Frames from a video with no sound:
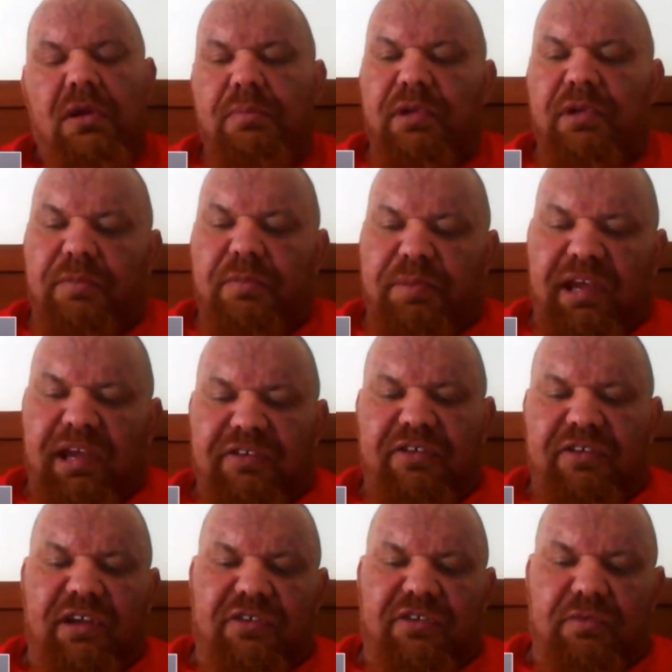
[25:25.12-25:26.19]
But the biggest
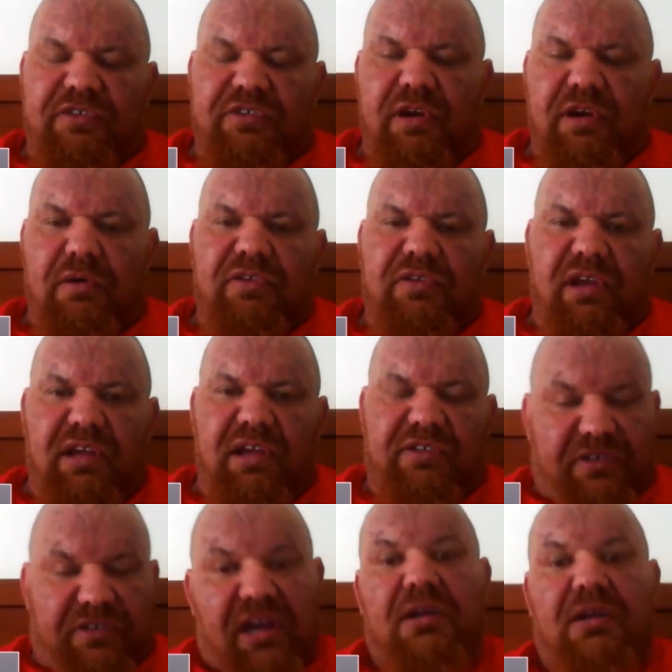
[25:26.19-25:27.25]
addiction with steroids is
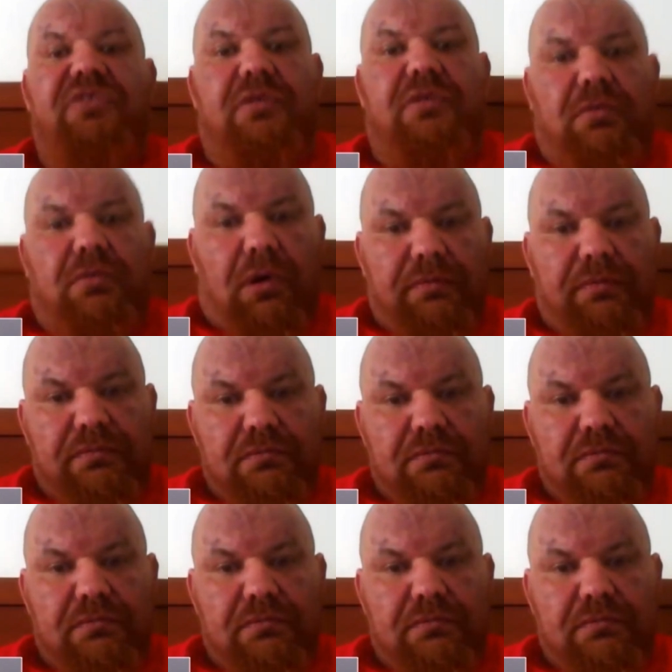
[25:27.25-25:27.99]
the psychological one.